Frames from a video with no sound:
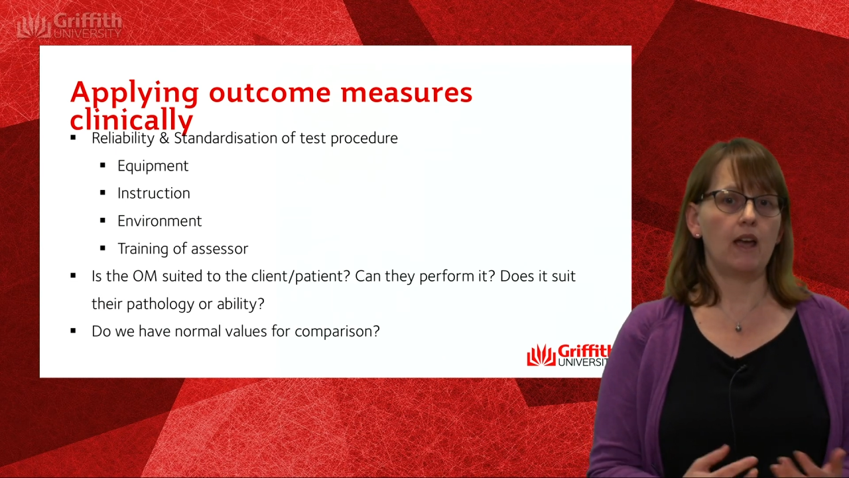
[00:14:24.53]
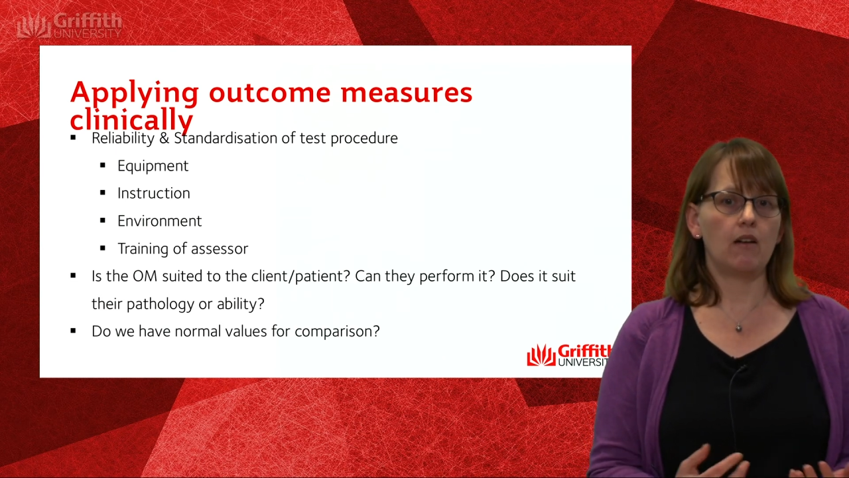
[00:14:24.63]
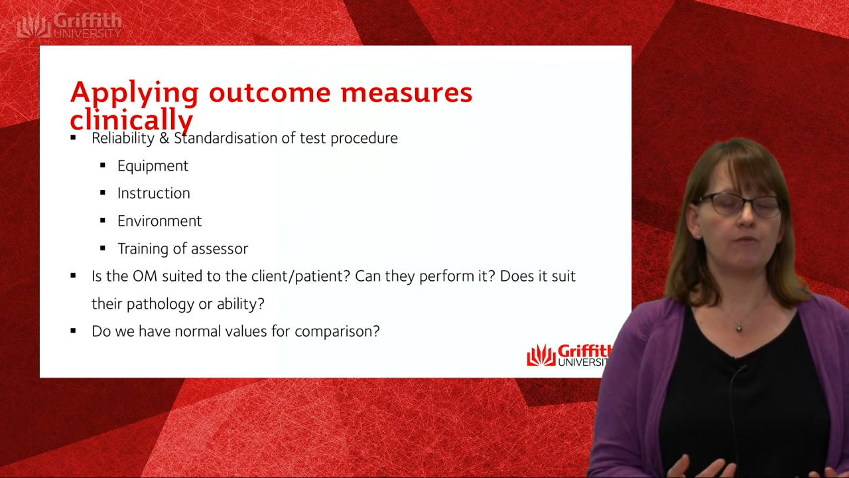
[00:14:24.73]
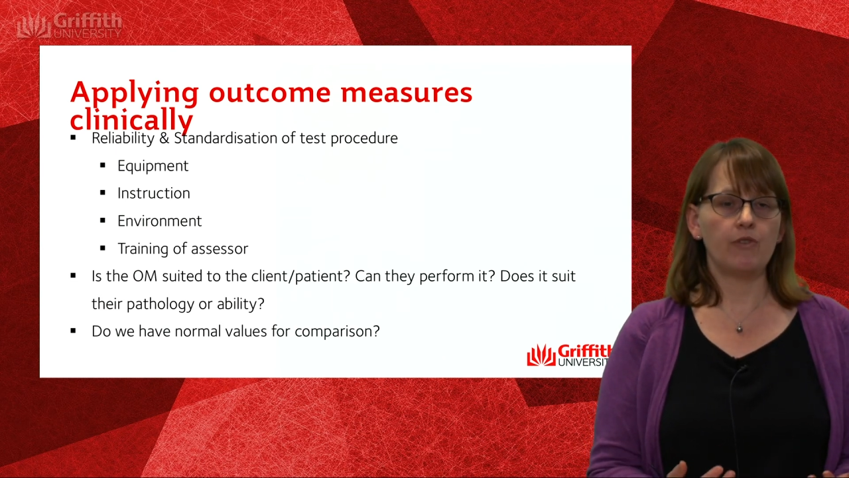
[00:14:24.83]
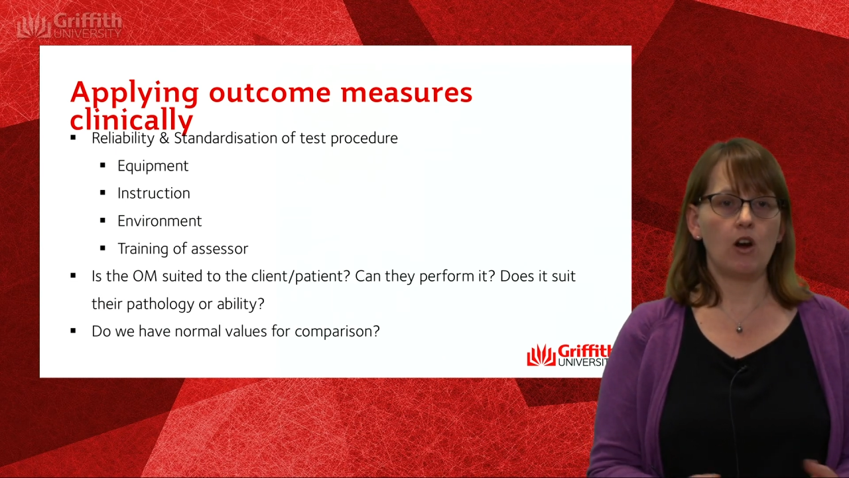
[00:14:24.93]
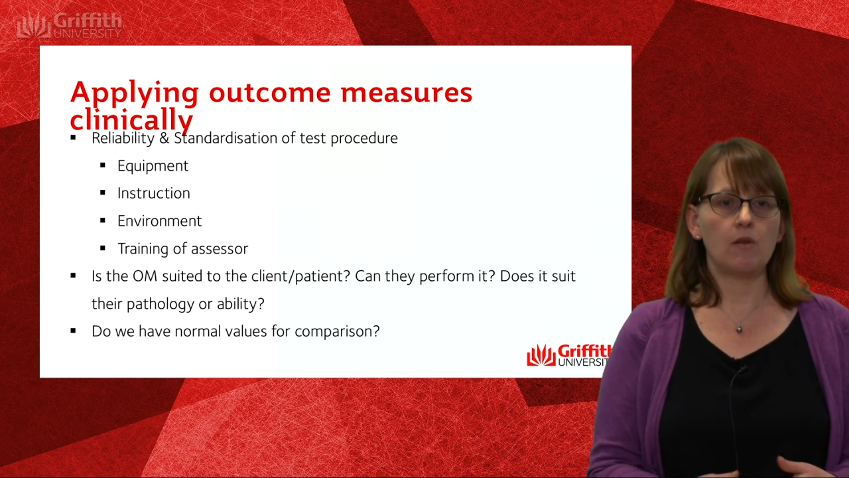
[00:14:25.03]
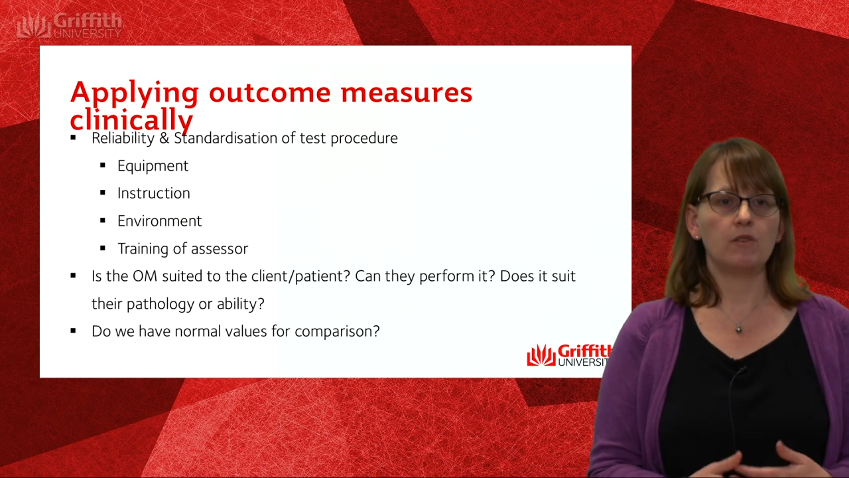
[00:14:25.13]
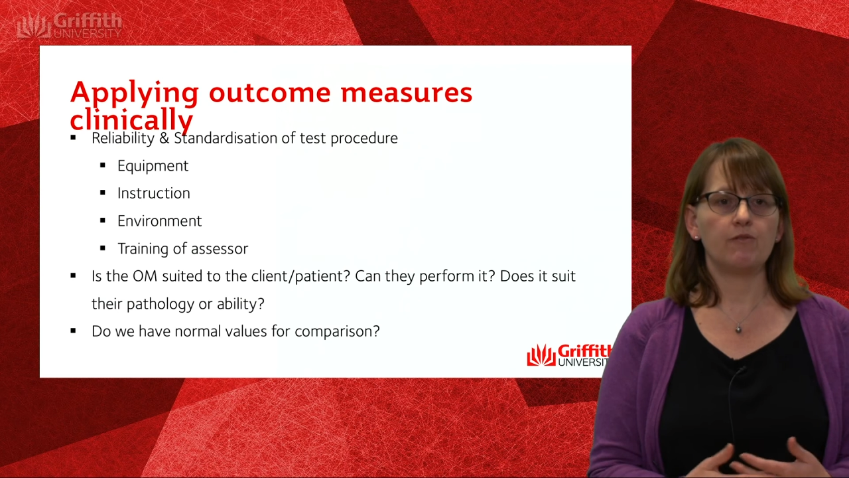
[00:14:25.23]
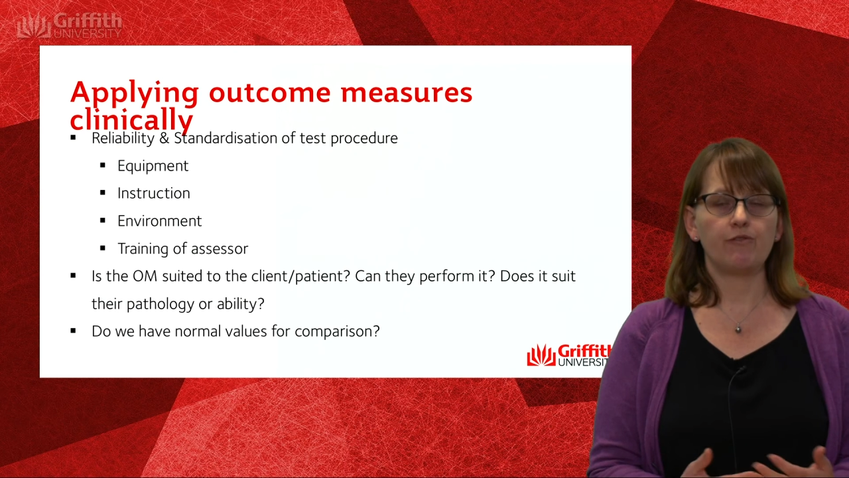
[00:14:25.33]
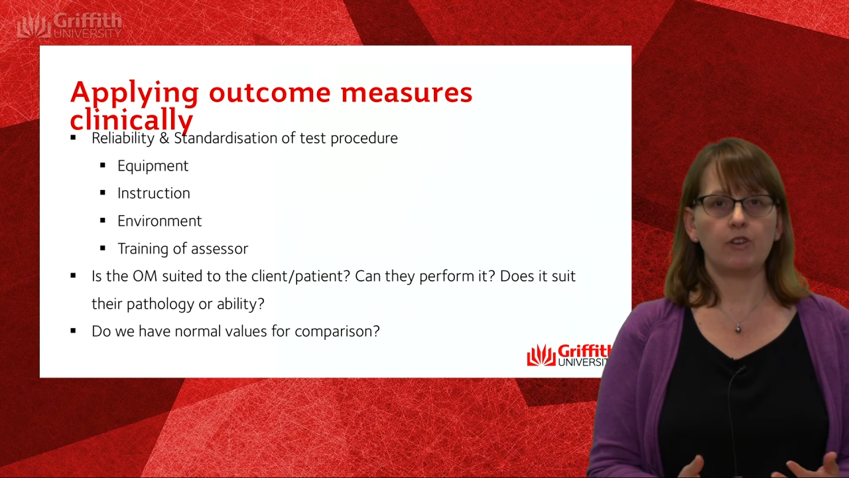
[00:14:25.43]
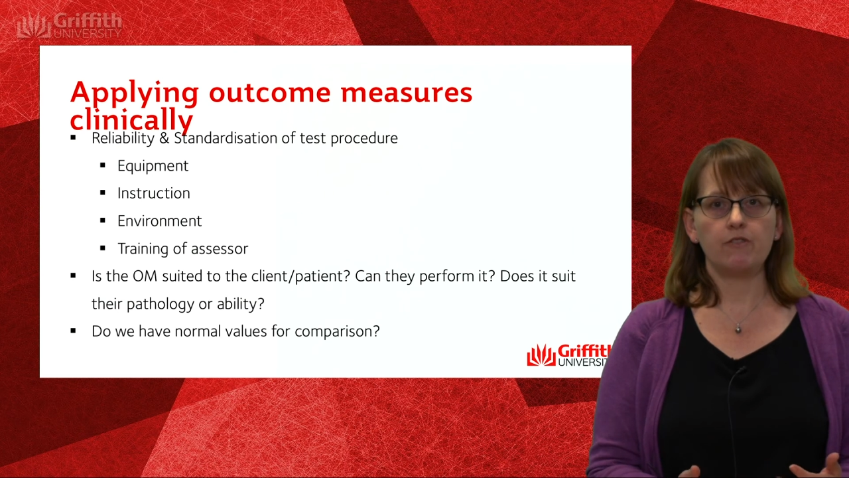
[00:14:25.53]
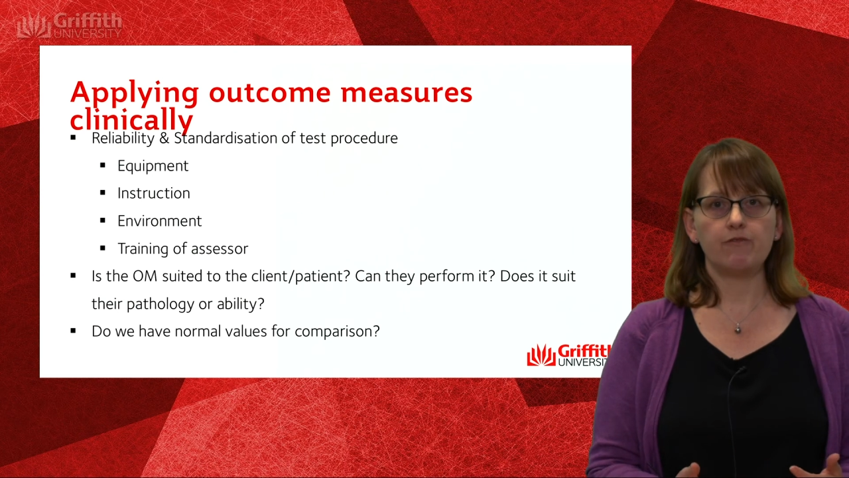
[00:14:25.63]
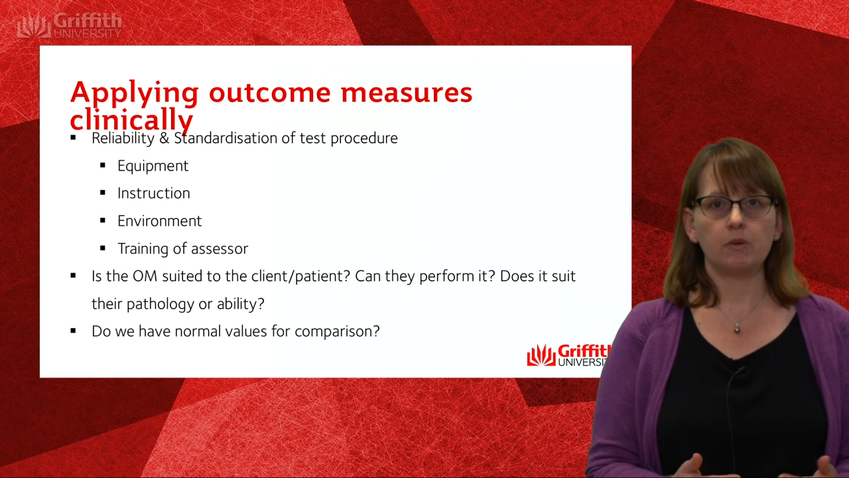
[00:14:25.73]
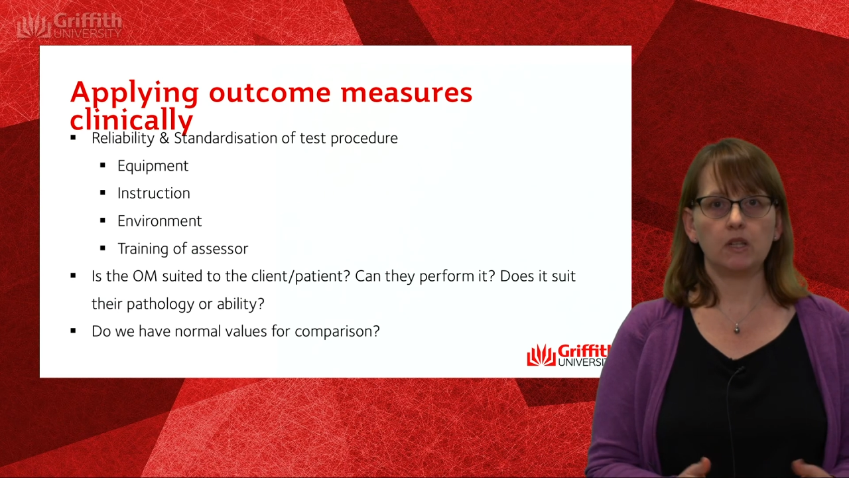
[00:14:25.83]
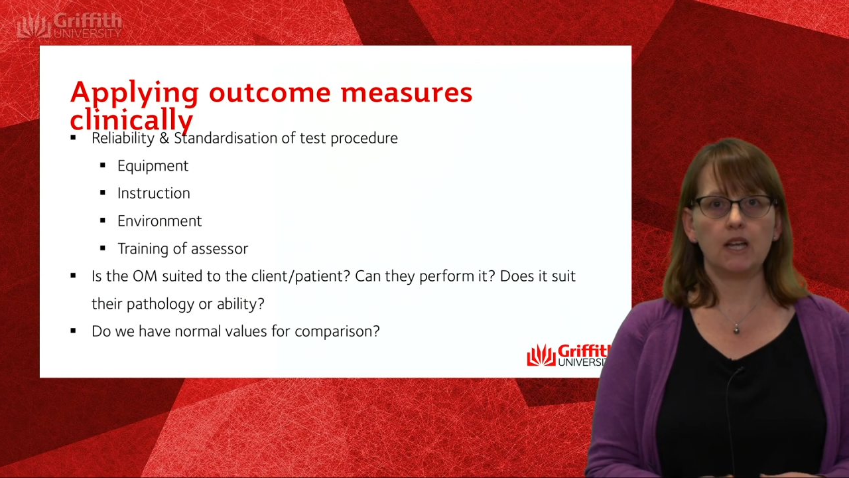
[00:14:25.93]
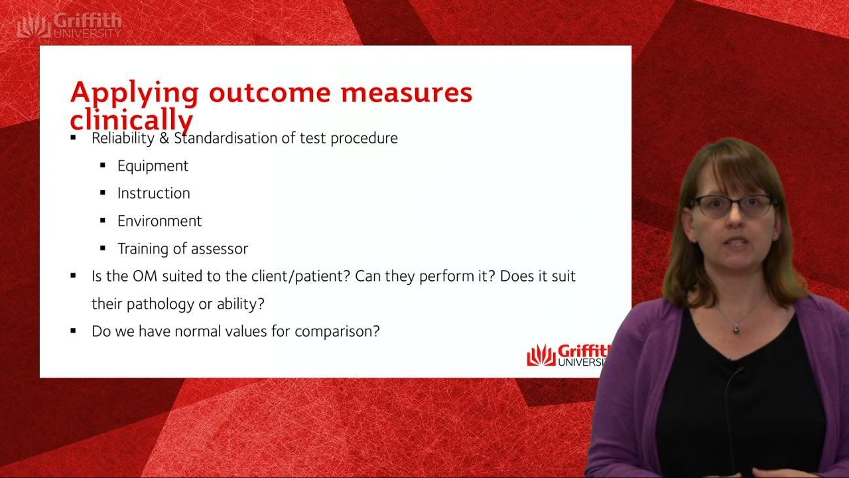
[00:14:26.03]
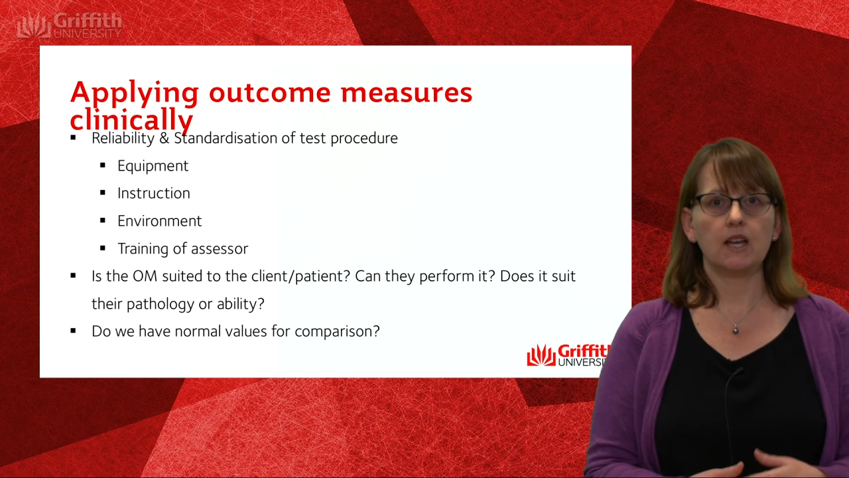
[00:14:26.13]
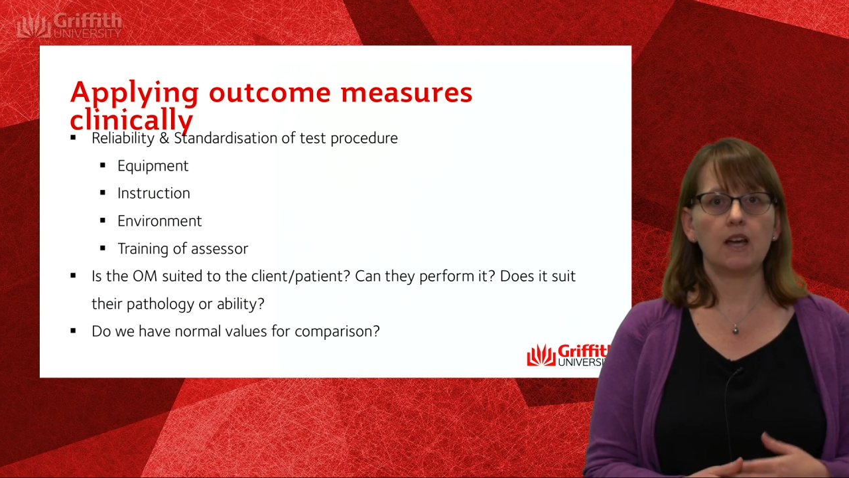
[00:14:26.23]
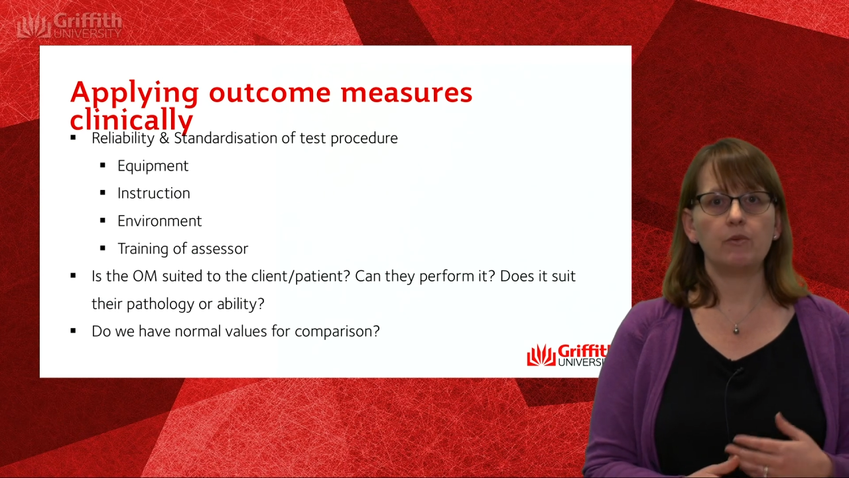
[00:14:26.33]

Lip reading: our environment free from clutter?